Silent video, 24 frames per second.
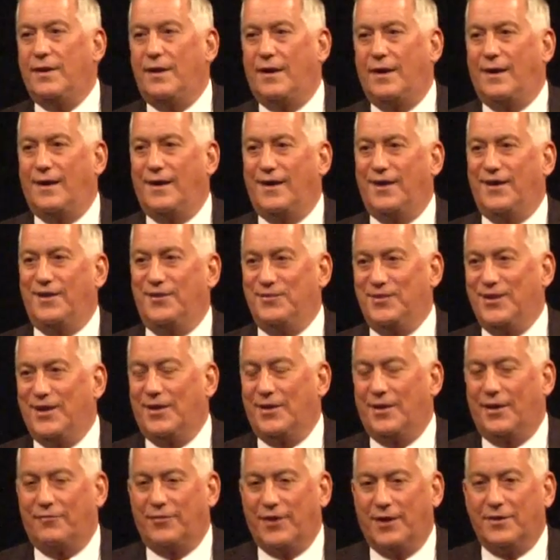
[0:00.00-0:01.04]
And, you know,
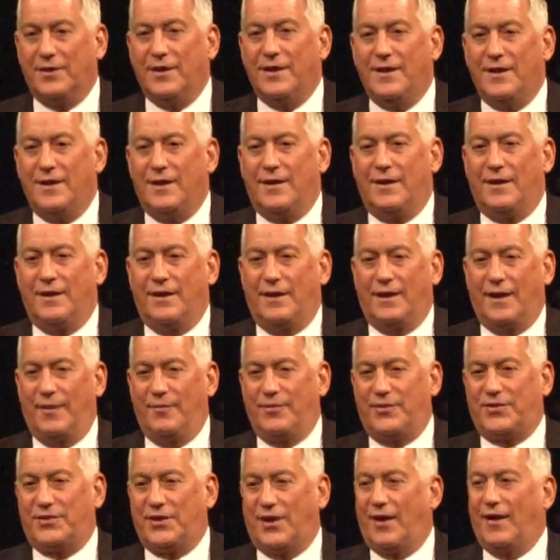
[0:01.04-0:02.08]
don't finish. I'm
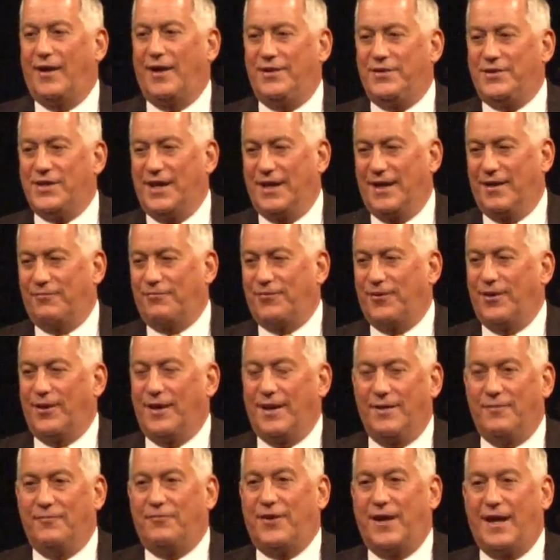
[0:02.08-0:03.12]
sorry, Jennifer.
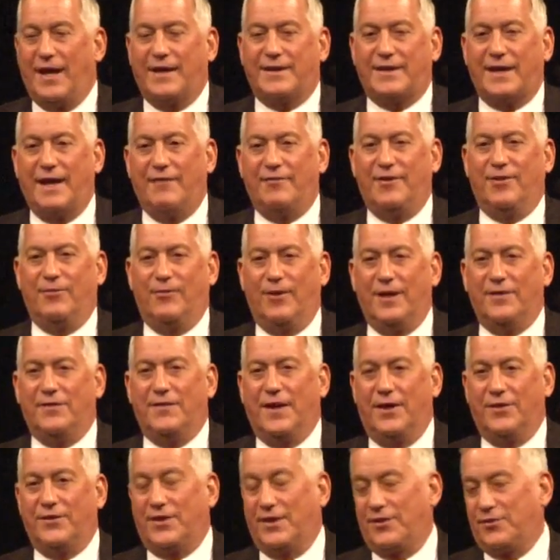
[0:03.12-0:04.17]
In fact, having written
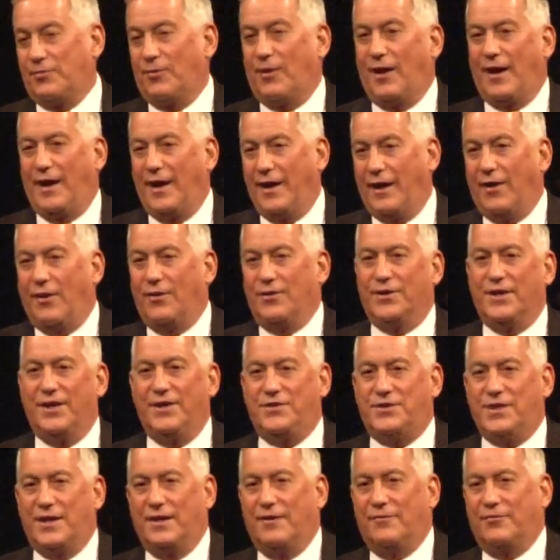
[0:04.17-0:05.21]
those is why only
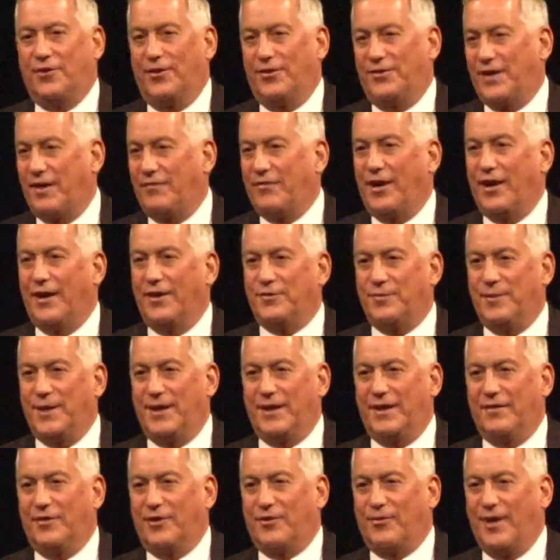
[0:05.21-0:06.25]
Jennifer has ever asked me to
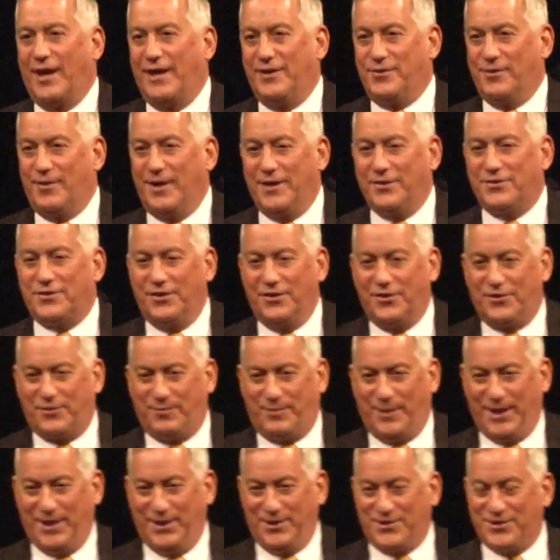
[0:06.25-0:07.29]
give a graduation
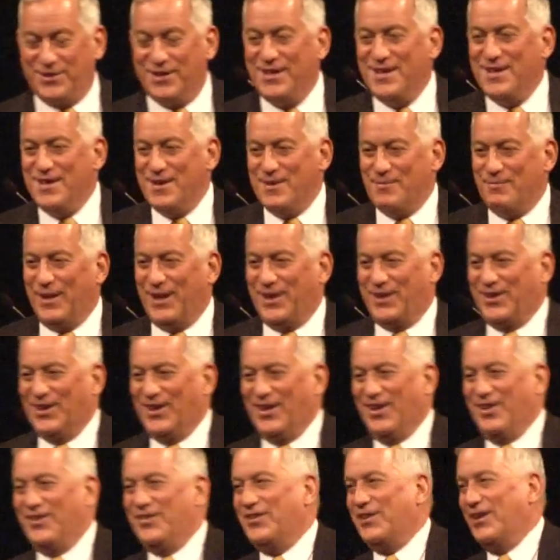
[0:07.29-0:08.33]
speech,
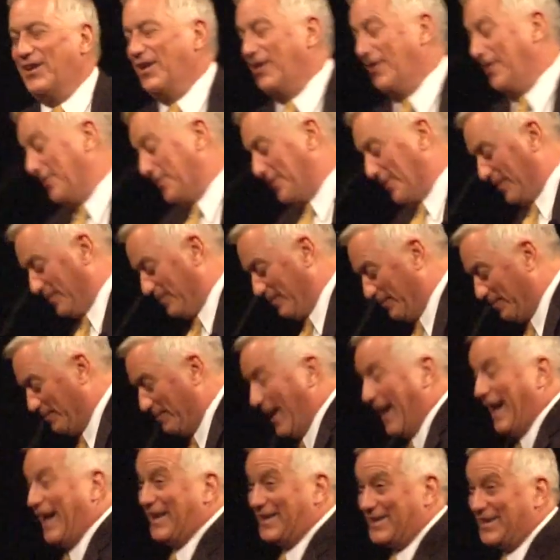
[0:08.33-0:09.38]
because, you know, it's a
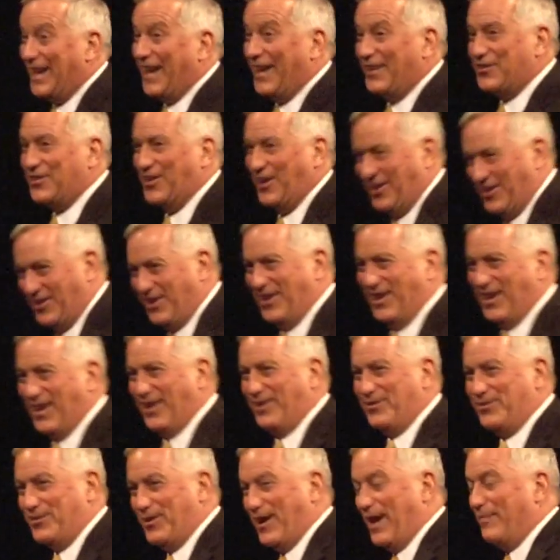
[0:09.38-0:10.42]
bad lesson, you
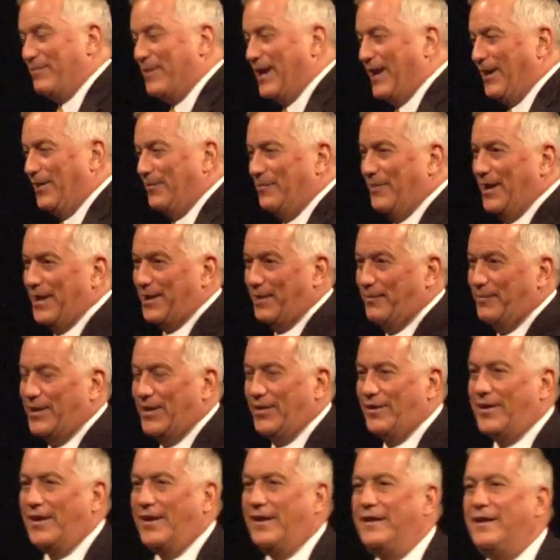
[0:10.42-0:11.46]
know, drop out, make a
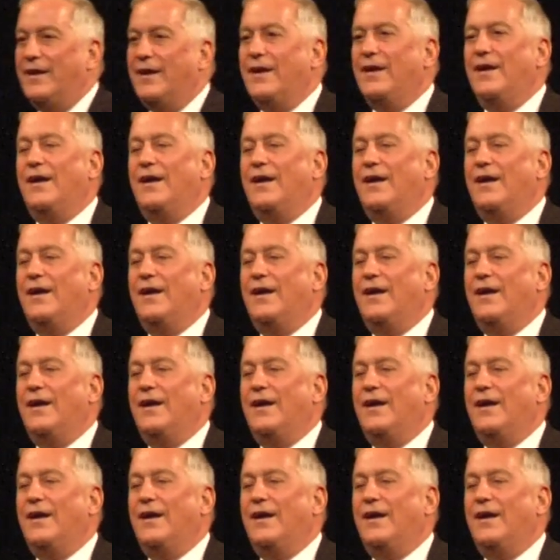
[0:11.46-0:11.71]
billion.